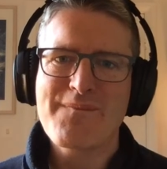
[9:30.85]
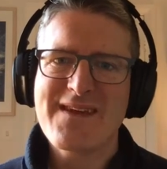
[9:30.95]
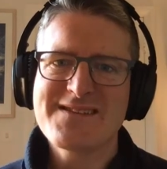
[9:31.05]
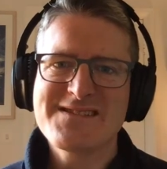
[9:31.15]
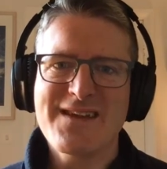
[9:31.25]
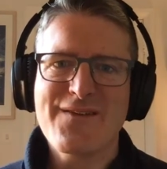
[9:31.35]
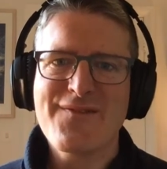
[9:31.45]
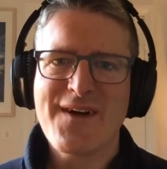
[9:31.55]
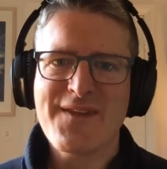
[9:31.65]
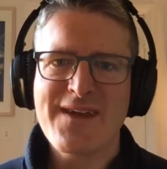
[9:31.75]
síneadh
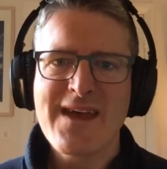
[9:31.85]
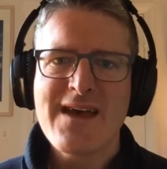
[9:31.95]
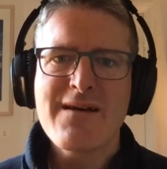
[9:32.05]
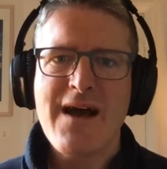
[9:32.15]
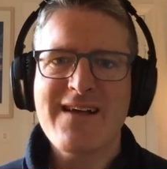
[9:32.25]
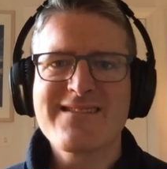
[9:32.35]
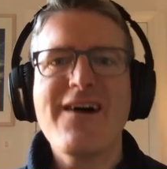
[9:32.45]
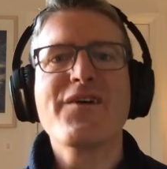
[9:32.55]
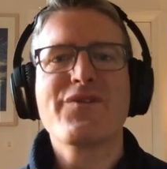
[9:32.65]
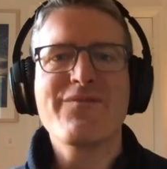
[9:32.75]
fada, as
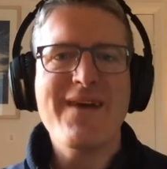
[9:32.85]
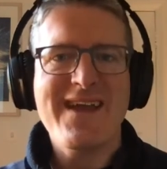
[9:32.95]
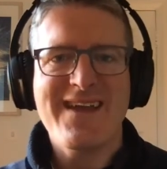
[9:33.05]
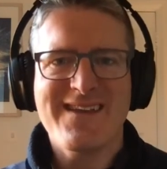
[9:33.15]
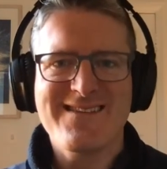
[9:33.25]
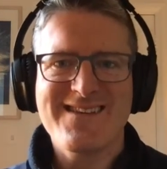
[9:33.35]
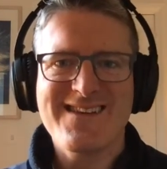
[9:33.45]
long as we've made,